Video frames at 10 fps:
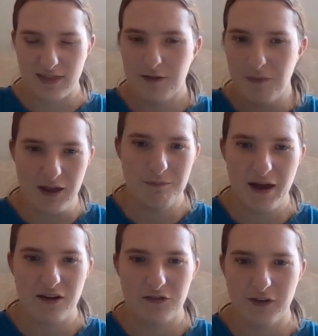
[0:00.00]
like the
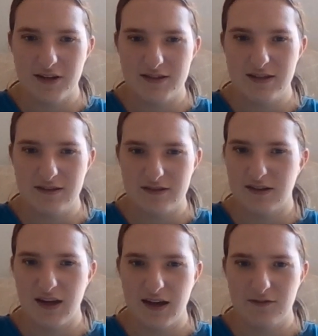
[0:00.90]
main battle fight scene,
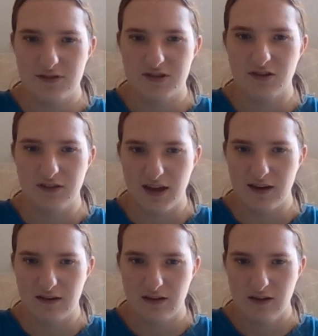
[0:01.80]
doesn't have until the
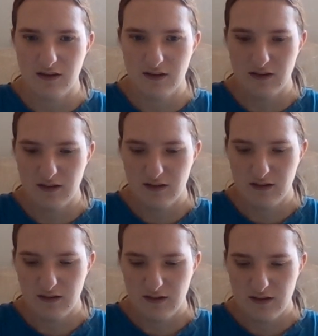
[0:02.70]
end.
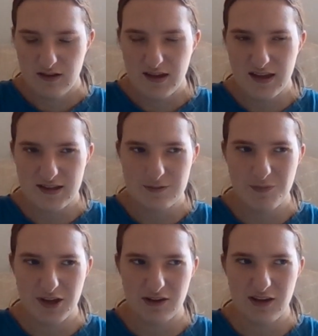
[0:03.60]

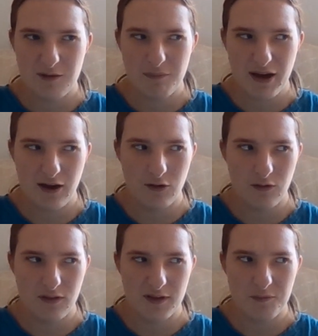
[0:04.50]
It's mainly
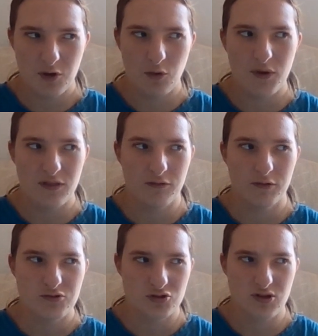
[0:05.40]
about them going
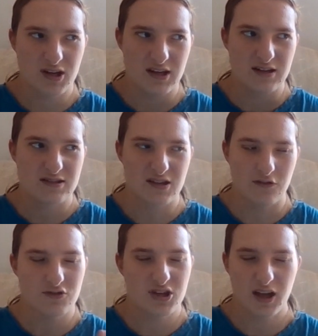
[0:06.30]
through training and
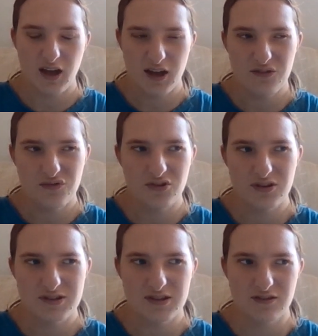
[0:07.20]
stuff, which I kind of
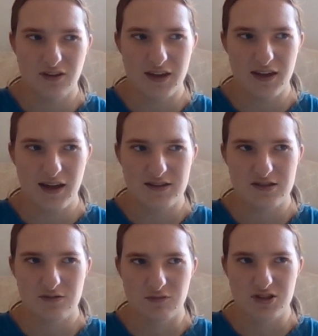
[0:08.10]
really didn't like
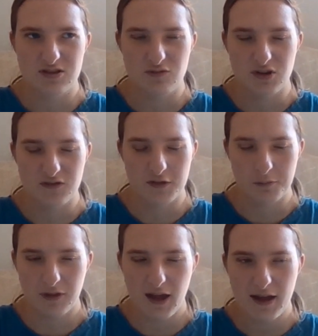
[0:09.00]
as so much sort of
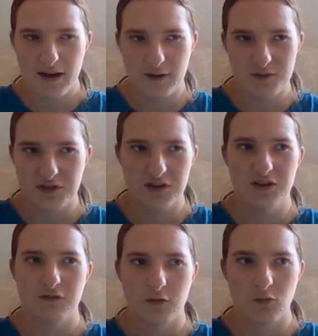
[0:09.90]
the plot, and I was
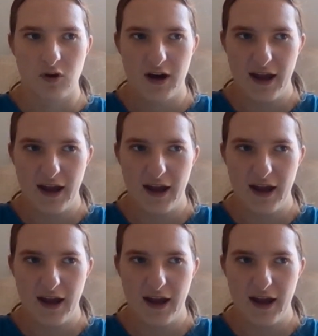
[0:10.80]
looking for